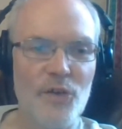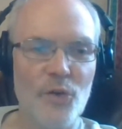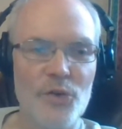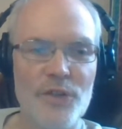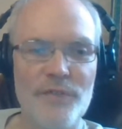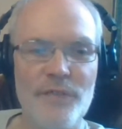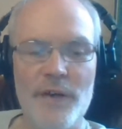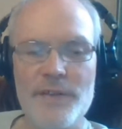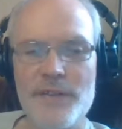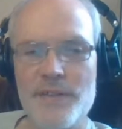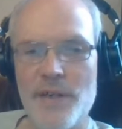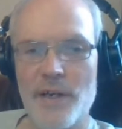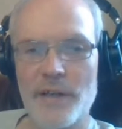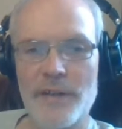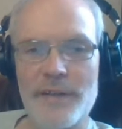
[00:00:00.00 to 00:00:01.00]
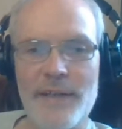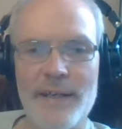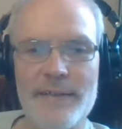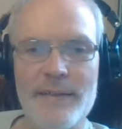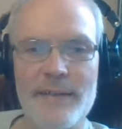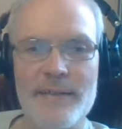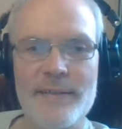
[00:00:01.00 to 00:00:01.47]
Your devices aren't
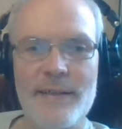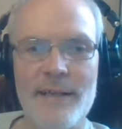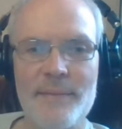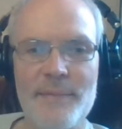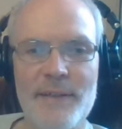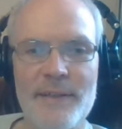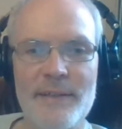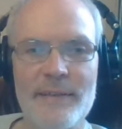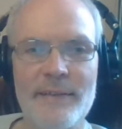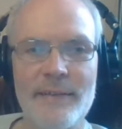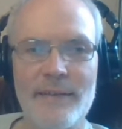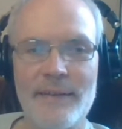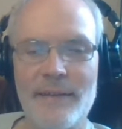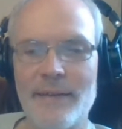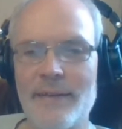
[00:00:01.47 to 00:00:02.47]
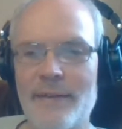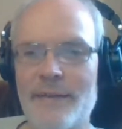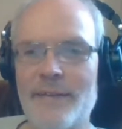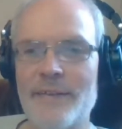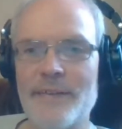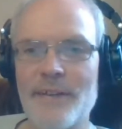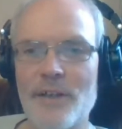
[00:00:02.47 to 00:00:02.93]
connected, it's telling me.
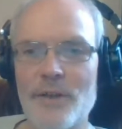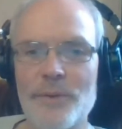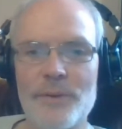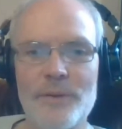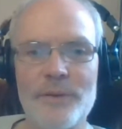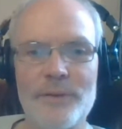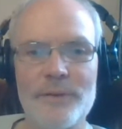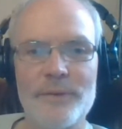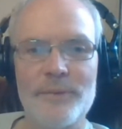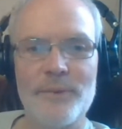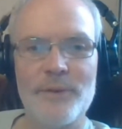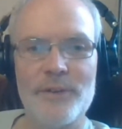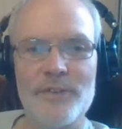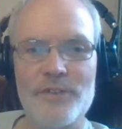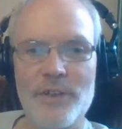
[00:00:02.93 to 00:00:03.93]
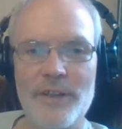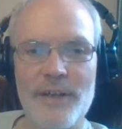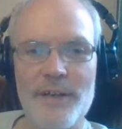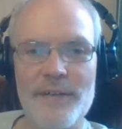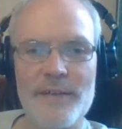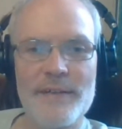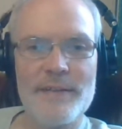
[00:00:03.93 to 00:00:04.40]
So we're trying
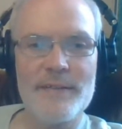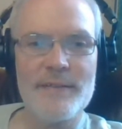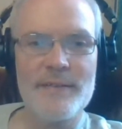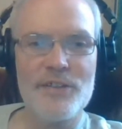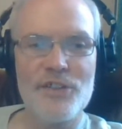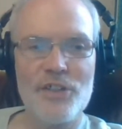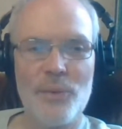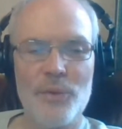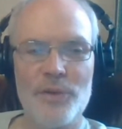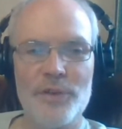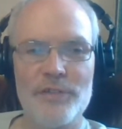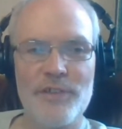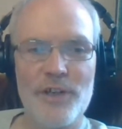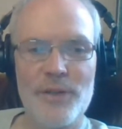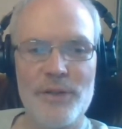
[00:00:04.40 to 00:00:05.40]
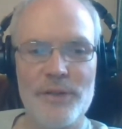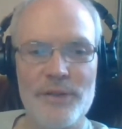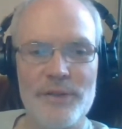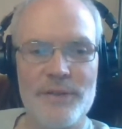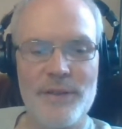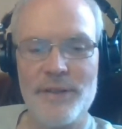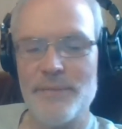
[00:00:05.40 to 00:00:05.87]
to get this show on the road.
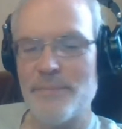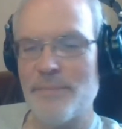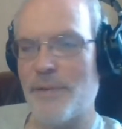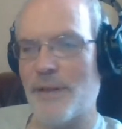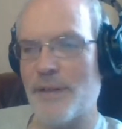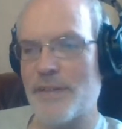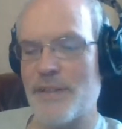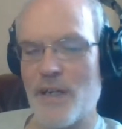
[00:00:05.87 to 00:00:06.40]
So plug